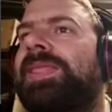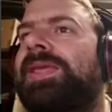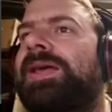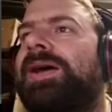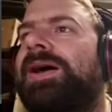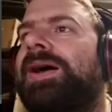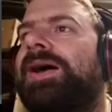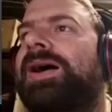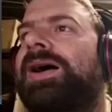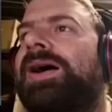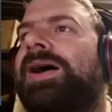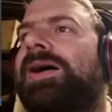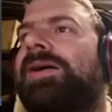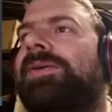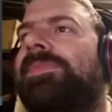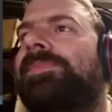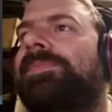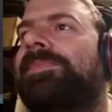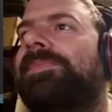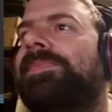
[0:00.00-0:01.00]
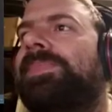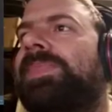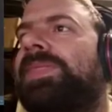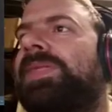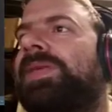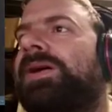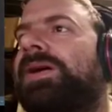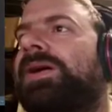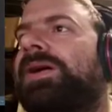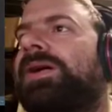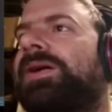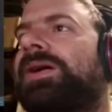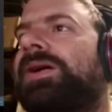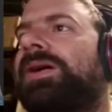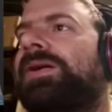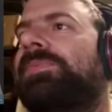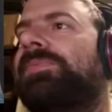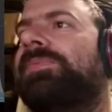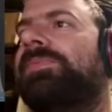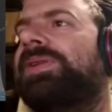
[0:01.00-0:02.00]
Aha!
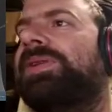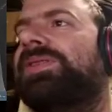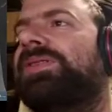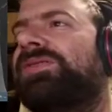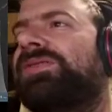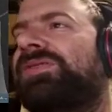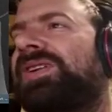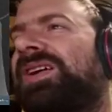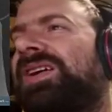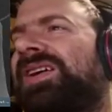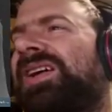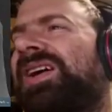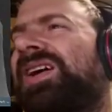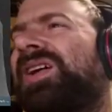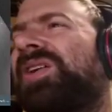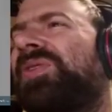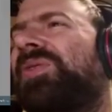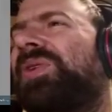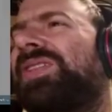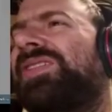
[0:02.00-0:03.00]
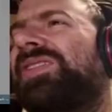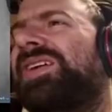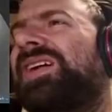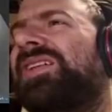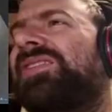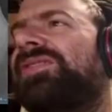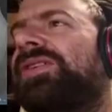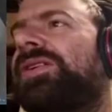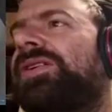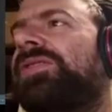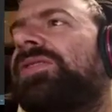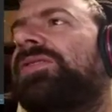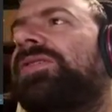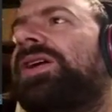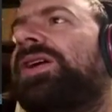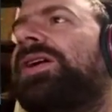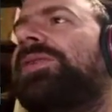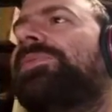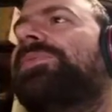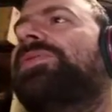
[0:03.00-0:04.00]
Okay, but he's like, what the hell's going on
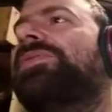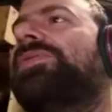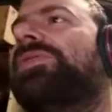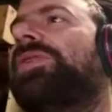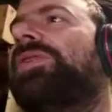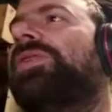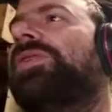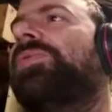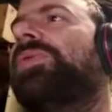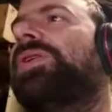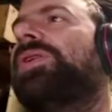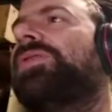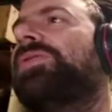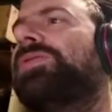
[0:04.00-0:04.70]
there? So what do?